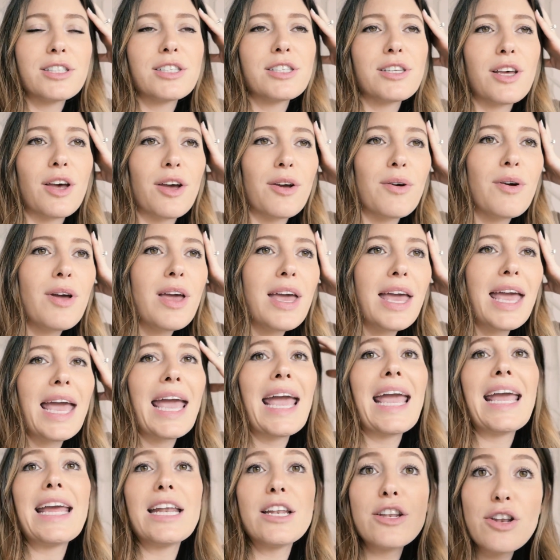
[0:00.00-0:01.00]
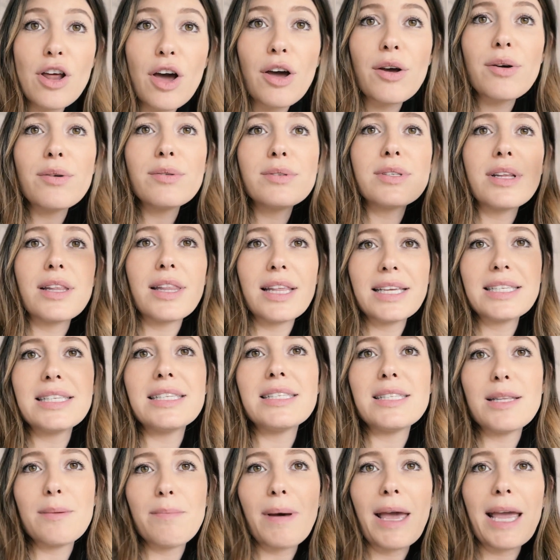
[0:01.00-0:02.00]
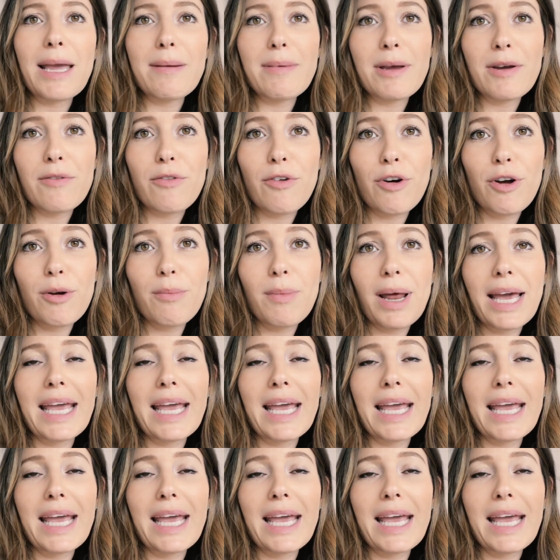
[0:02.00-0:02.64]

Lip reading: So he knows that this is the baby room.